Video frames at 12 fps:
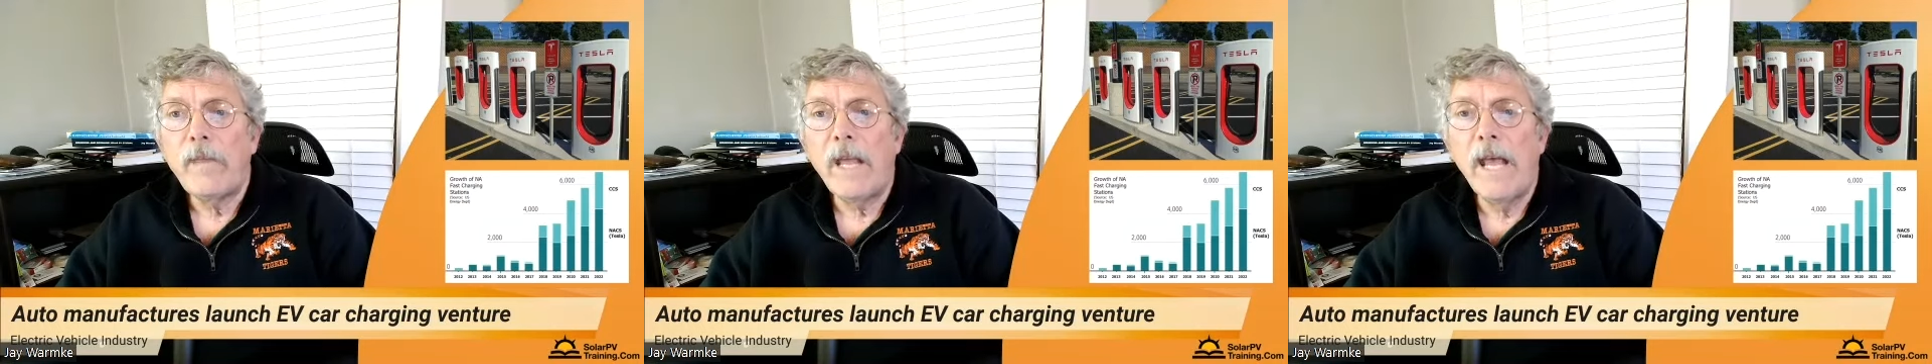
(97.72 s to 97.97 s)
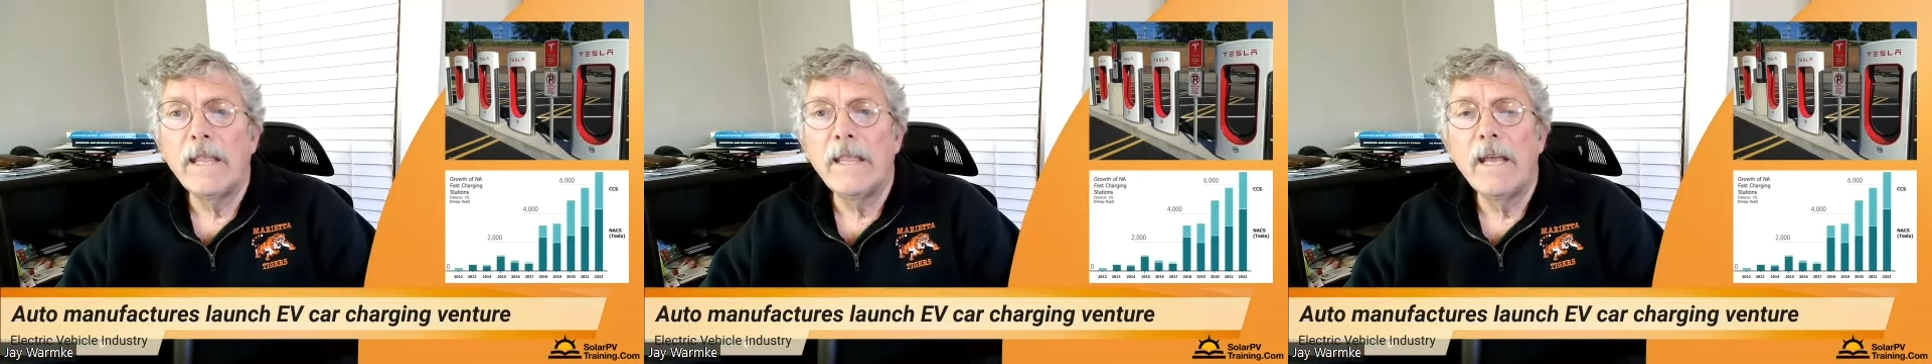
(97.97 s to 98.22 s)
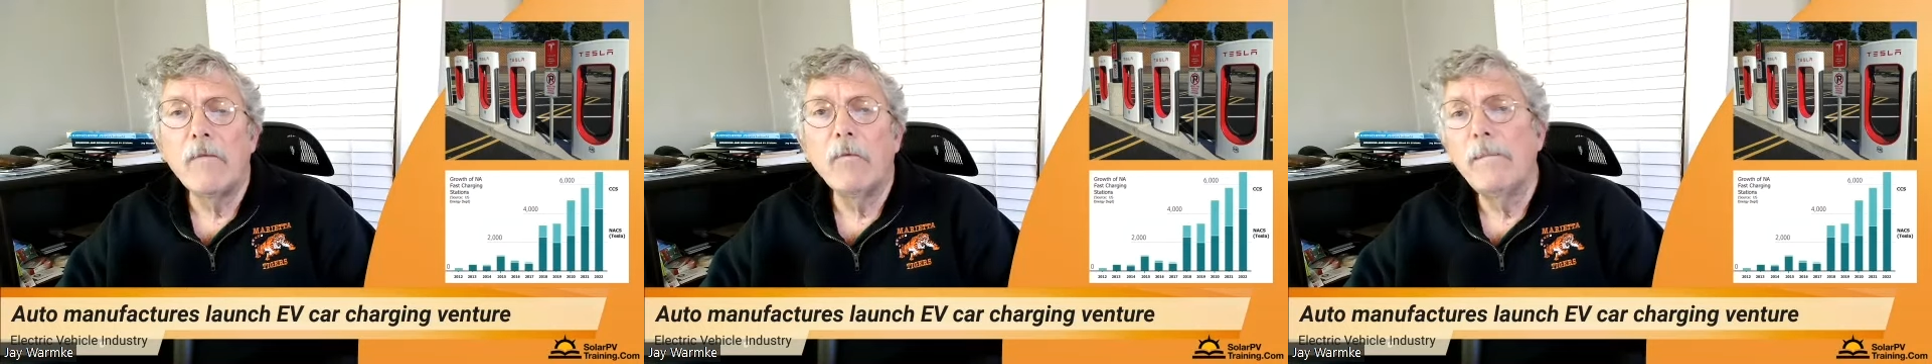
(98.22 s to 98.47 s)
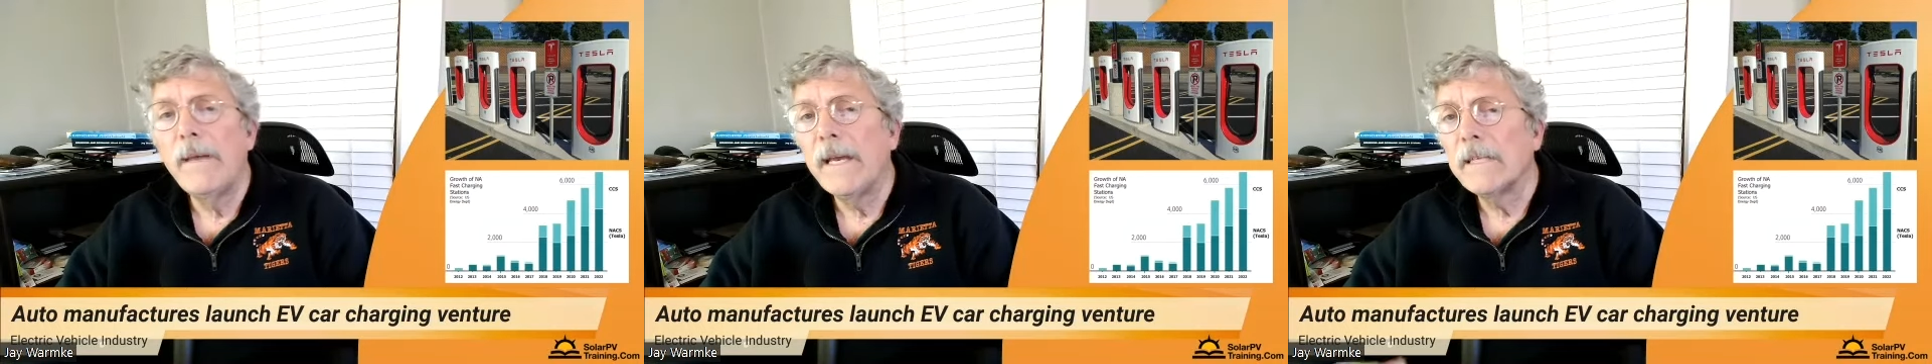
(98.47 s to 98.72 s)
and they
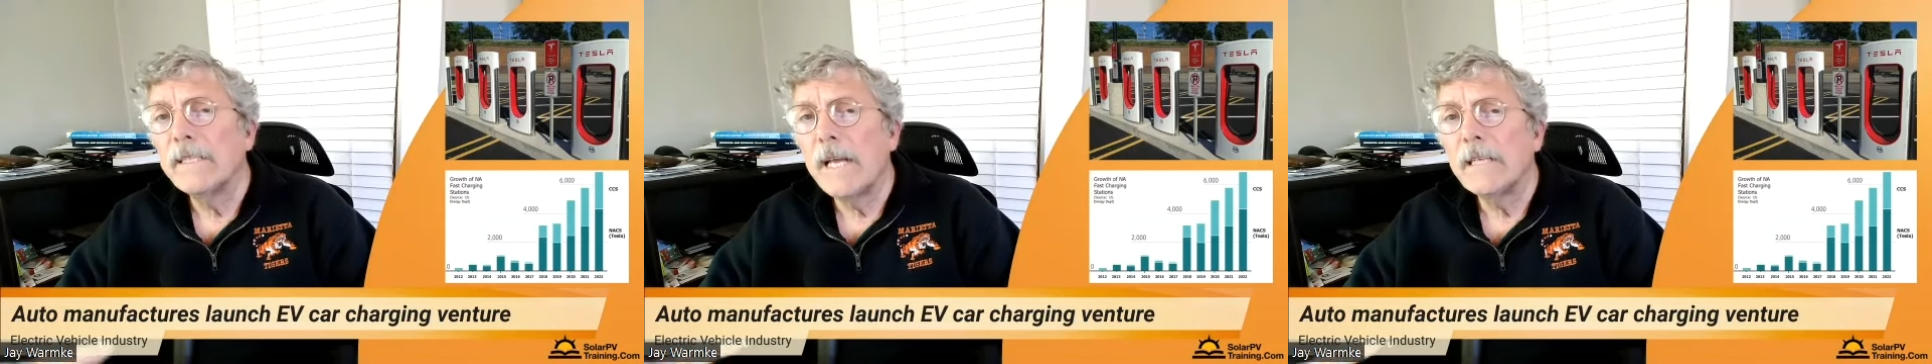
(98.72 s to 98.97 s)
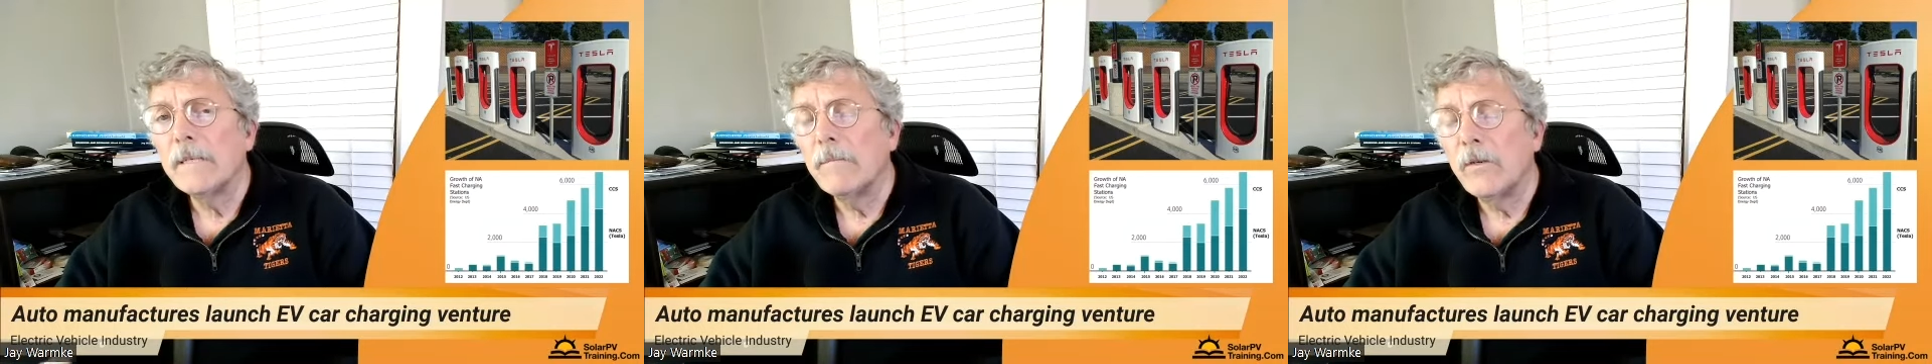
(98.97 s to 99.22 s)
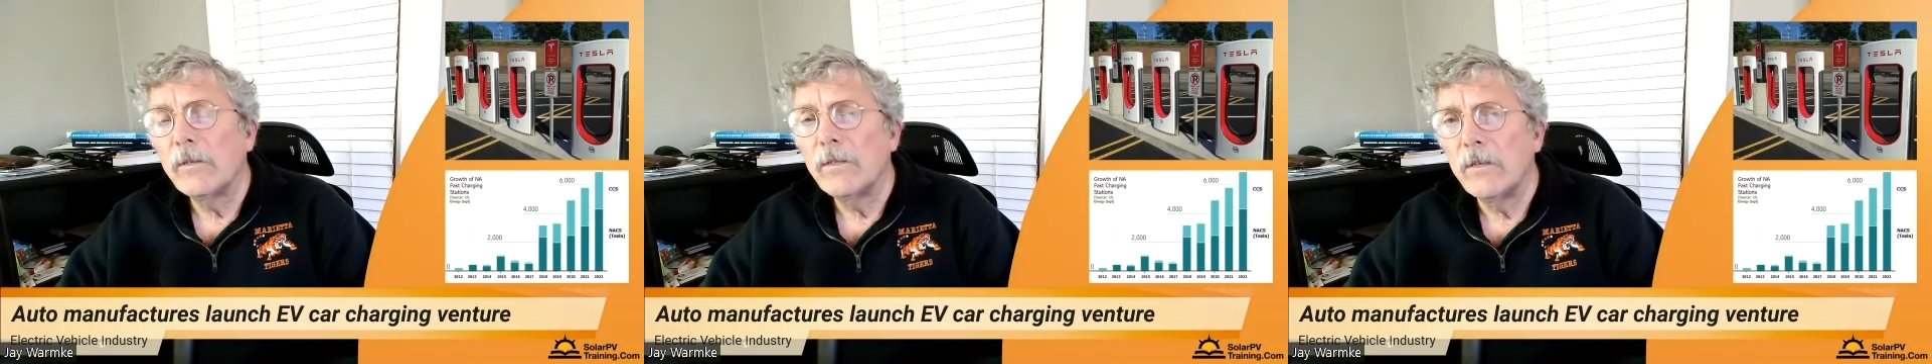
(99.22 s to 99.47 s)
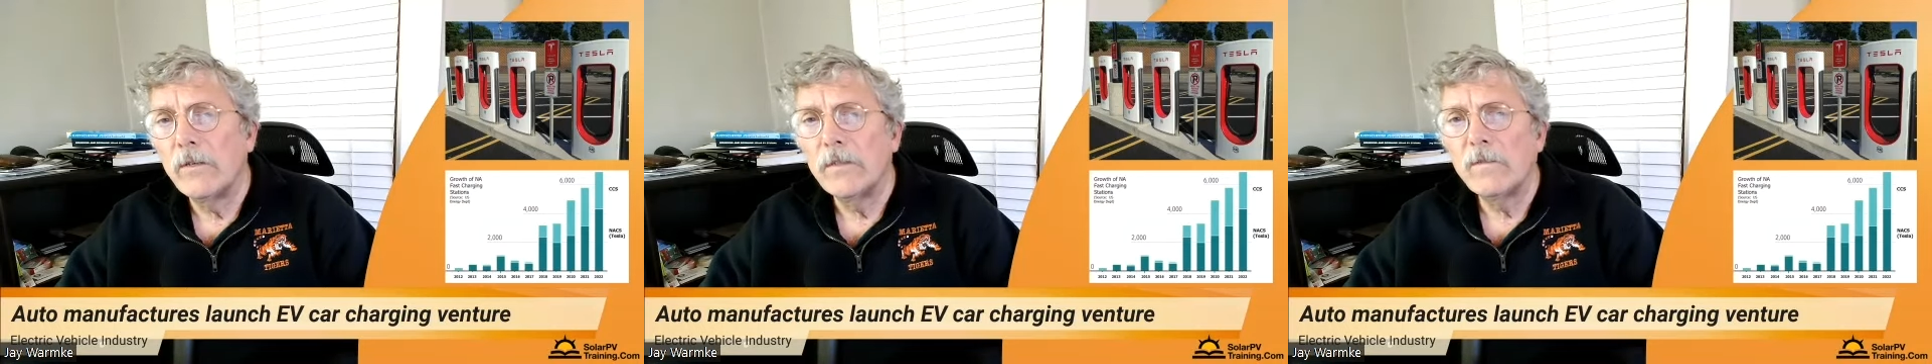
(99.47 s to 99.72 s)
will be accessible to
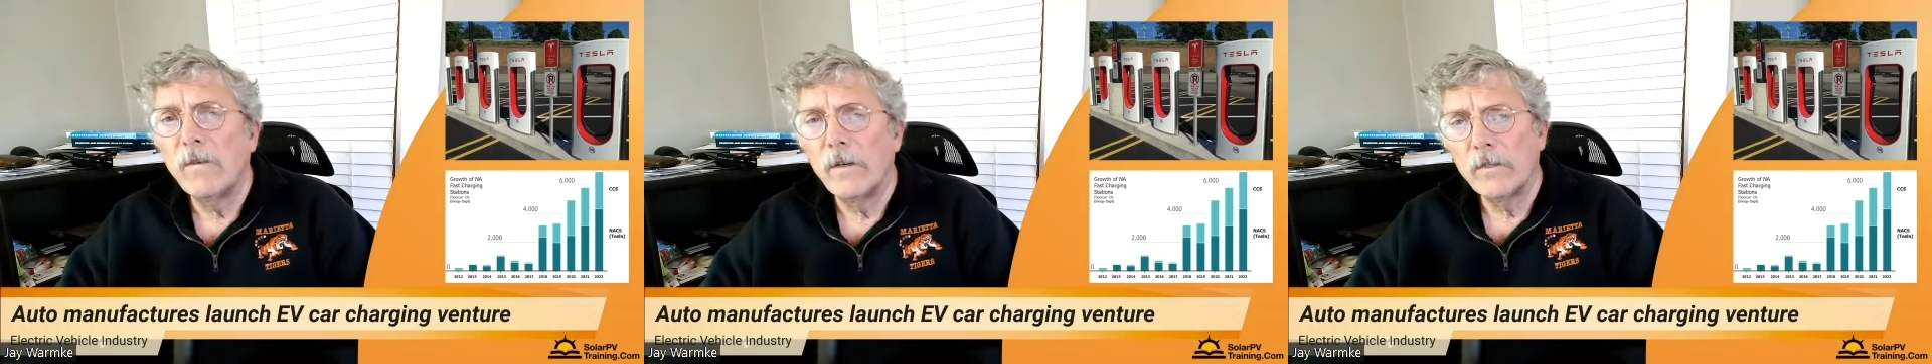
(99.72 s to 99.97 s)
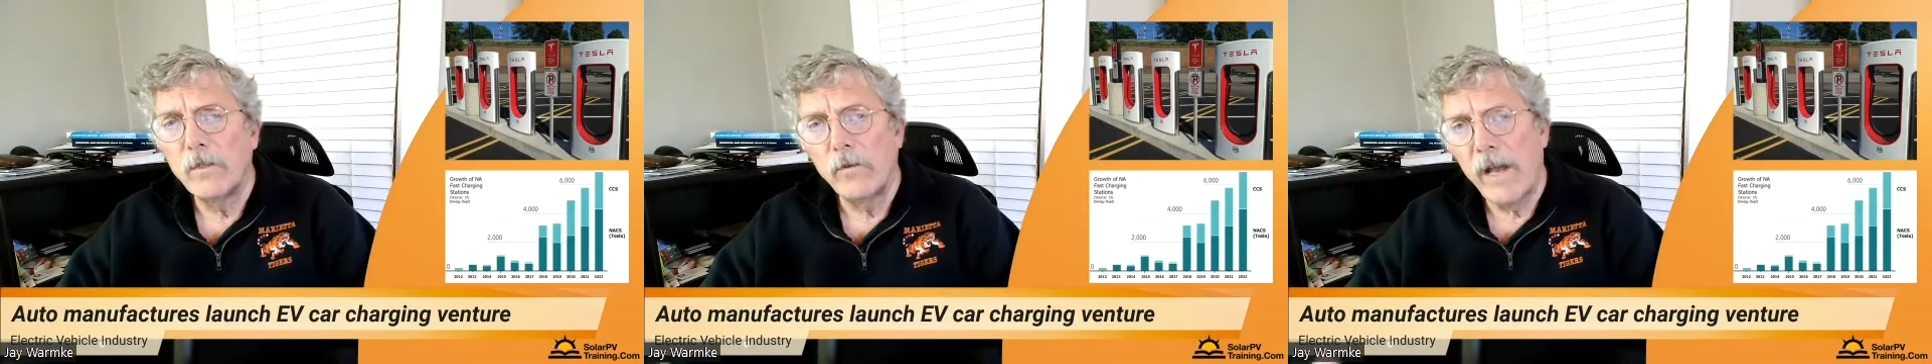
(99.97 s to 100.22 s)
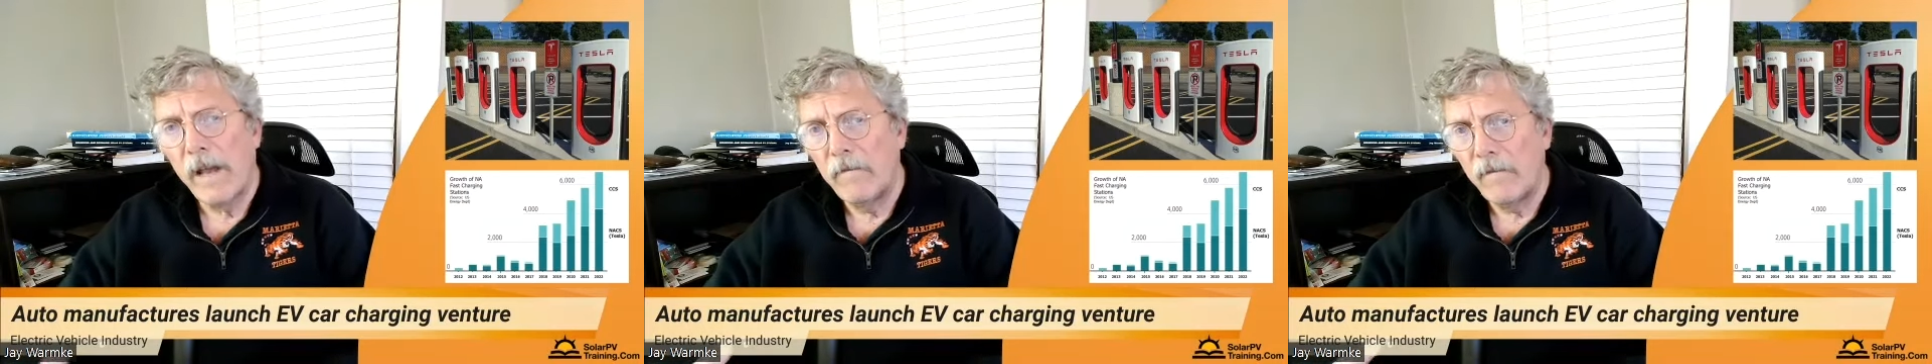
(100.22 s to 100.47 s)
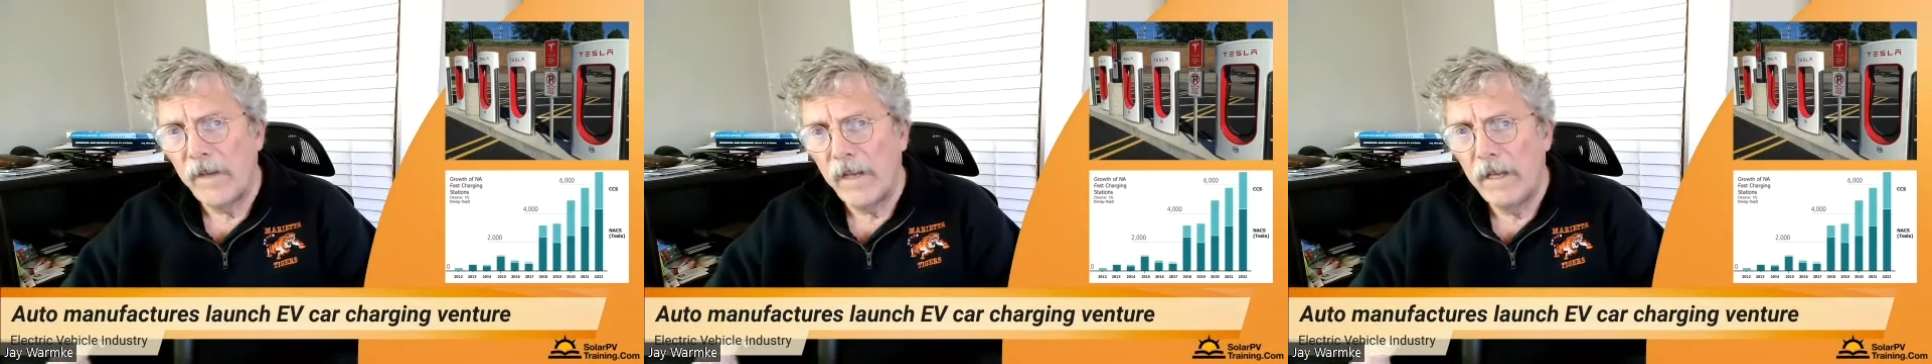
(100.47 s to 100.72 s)
those folks who have